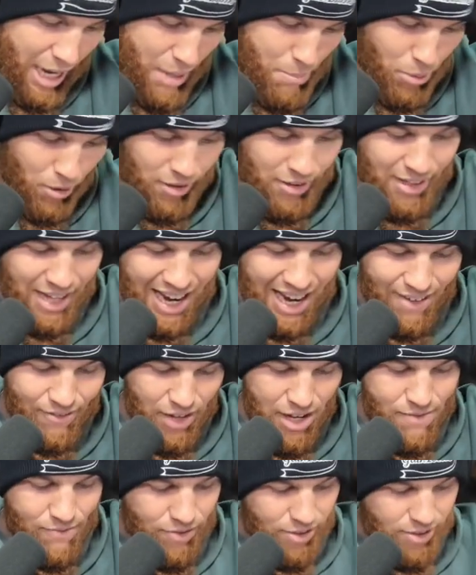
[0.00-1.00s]
put a lot of
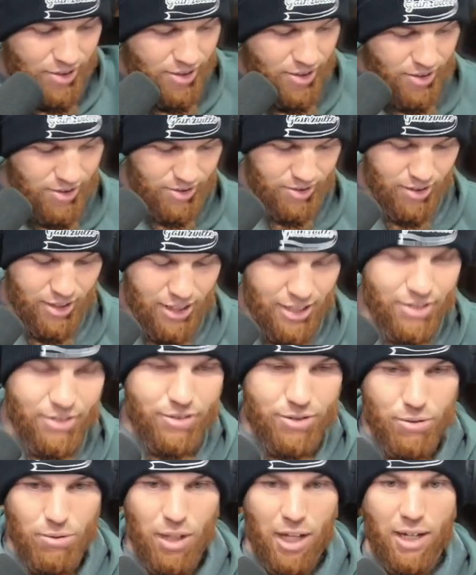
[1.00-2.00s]
emphasis
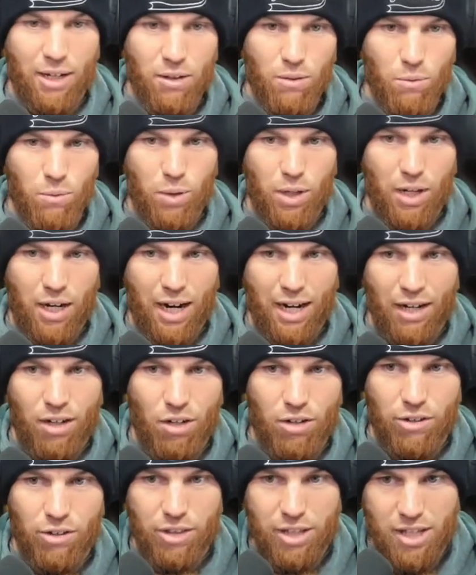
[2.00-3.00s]
into like what I
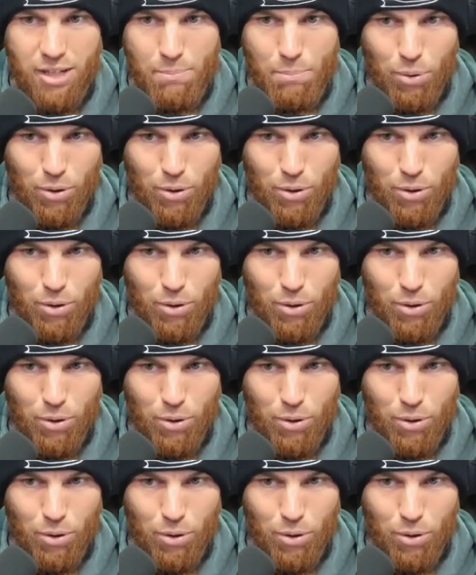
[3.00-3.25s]
call the